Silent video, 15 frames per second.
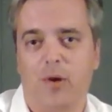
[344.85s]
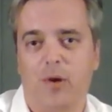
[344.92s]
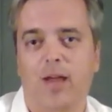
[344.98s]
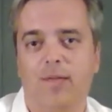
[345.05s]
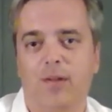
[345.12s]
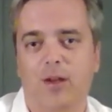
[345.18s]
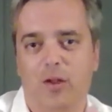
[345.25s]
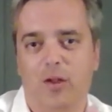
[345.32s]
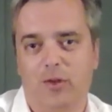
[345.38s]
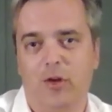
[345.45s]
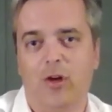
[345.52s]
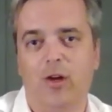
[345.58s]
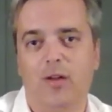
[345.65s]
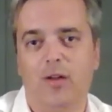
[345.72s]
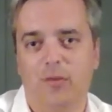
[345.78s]
private
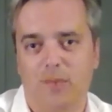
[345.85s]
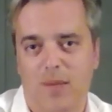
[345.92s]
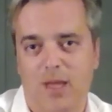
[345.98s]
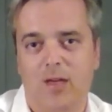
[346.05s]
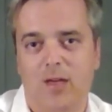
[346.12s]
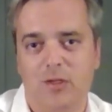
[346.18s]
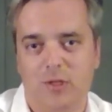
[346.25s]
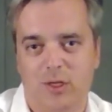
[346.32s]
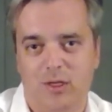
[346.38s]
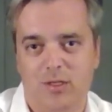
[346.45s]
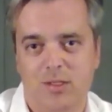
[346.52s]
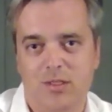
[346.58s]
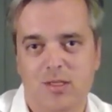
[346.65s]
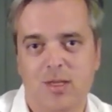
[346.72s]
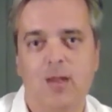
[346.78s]
alternatives
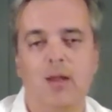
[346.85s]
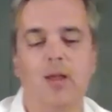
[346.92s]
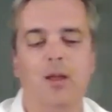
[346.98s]
managers,